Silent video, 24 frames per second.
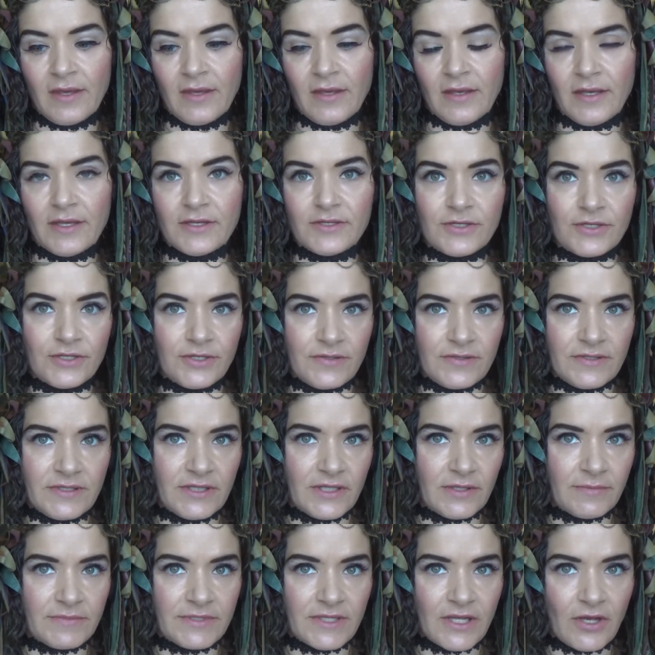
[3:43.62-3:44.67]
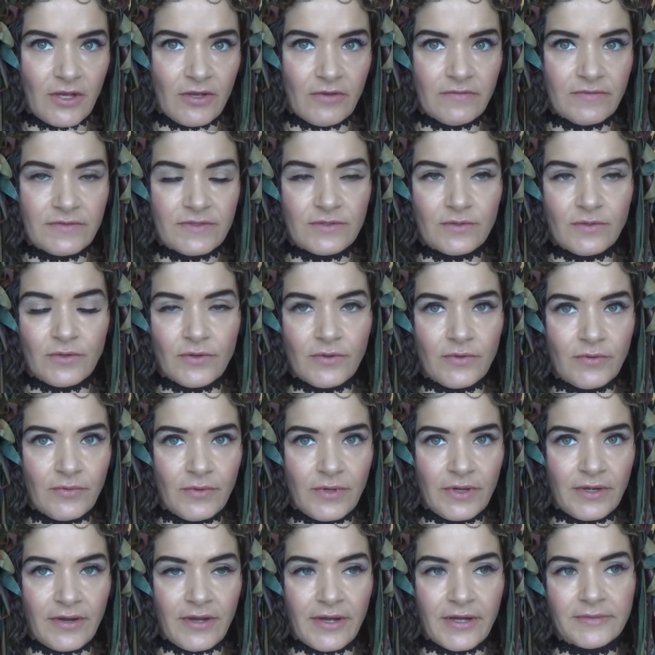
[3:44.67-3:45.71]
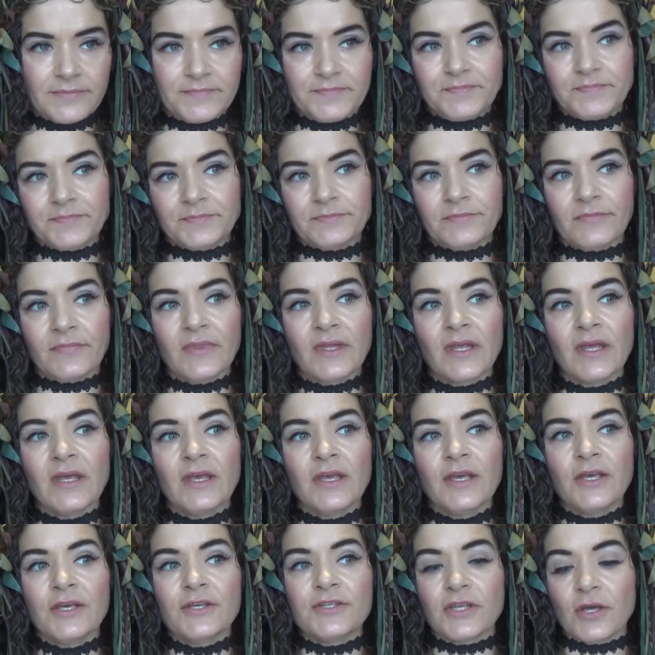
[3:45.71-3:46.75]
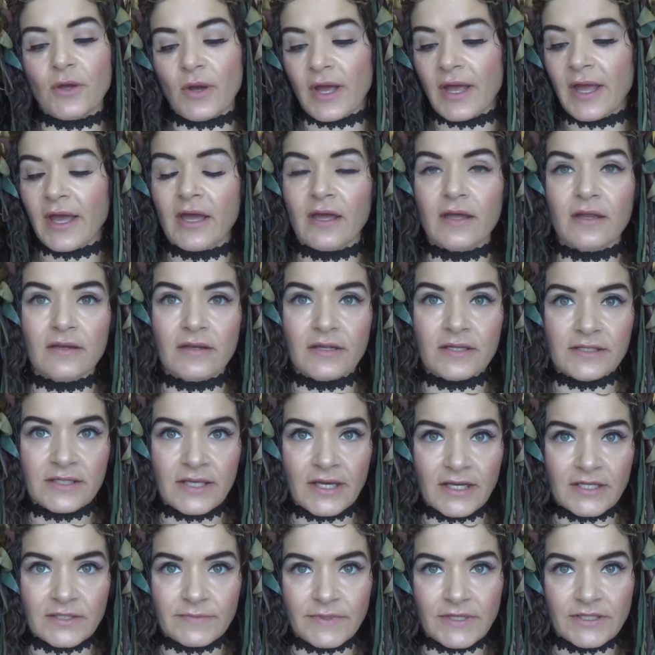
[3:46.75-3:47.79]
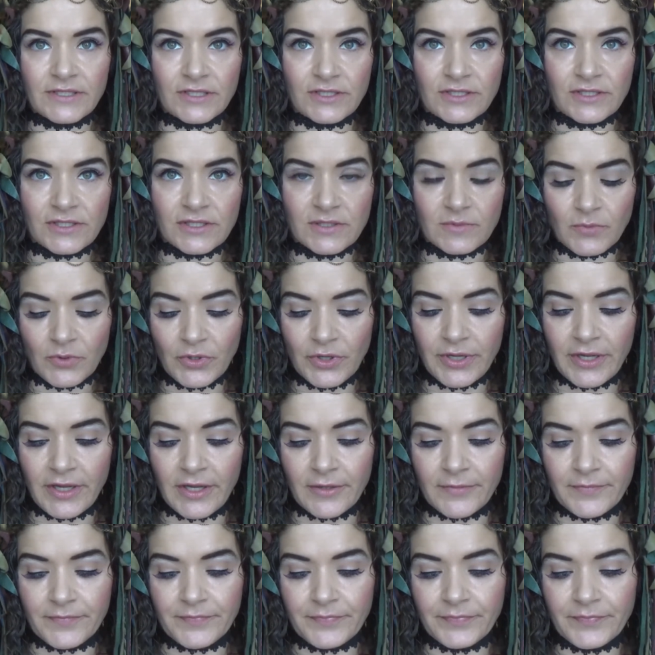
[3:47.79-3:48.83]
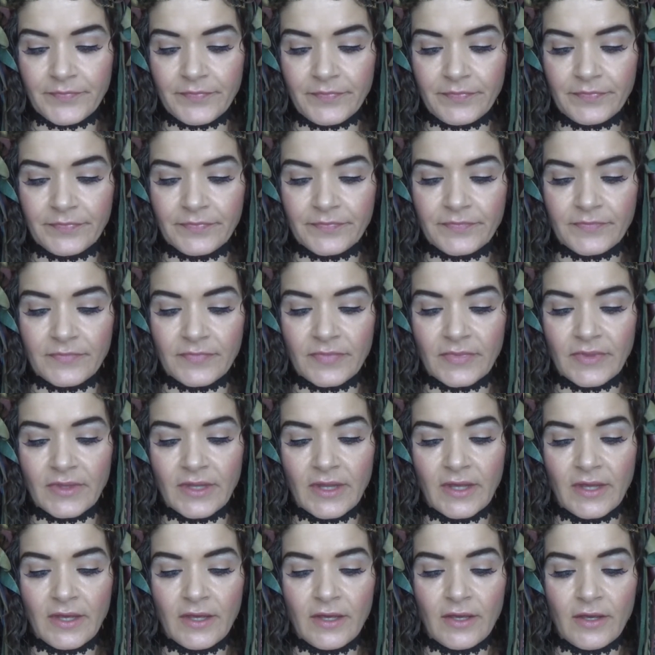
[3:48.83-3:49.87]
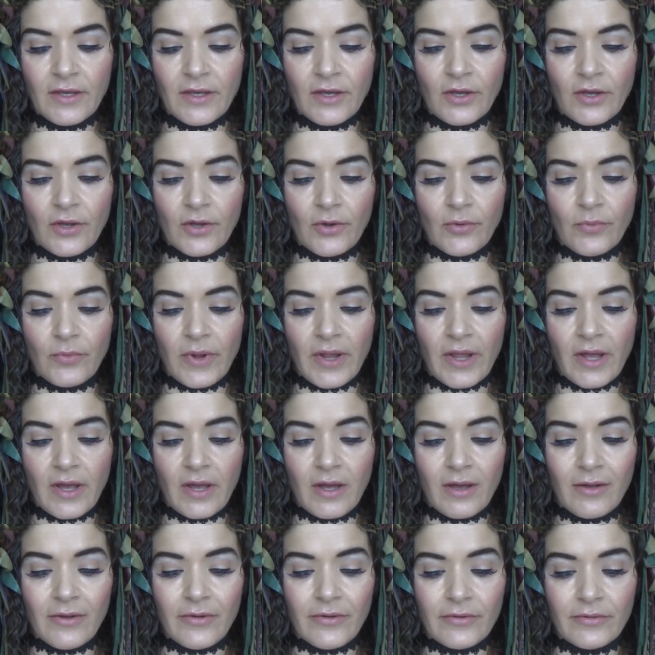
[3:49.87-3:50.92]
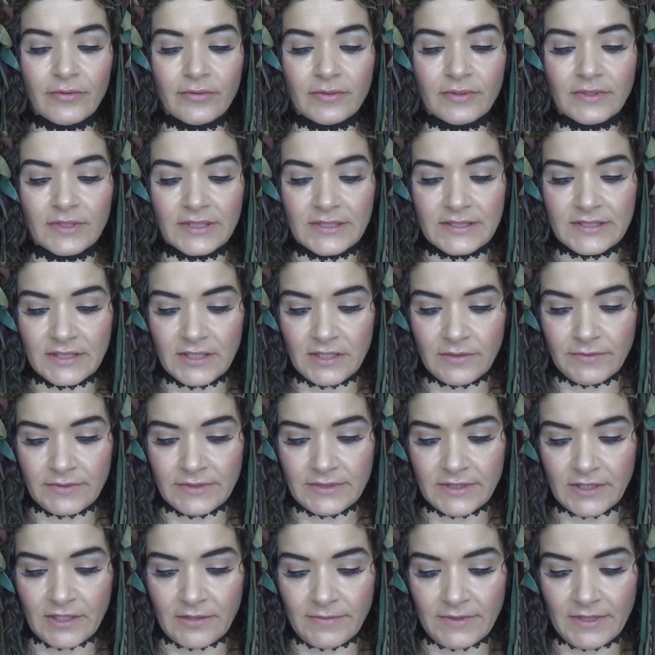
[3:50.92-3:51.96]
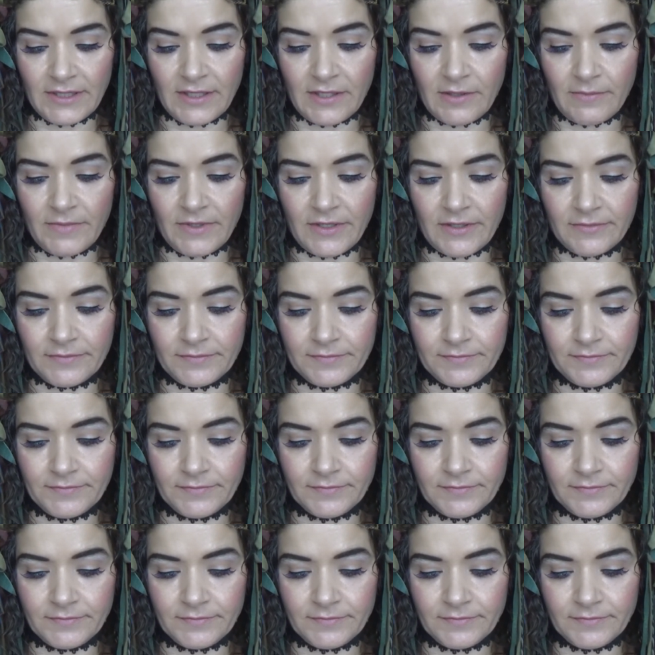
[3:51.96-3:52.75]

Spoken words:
introducing themselves or whatnot. So I had a text message this morning around, let's see what time it came in.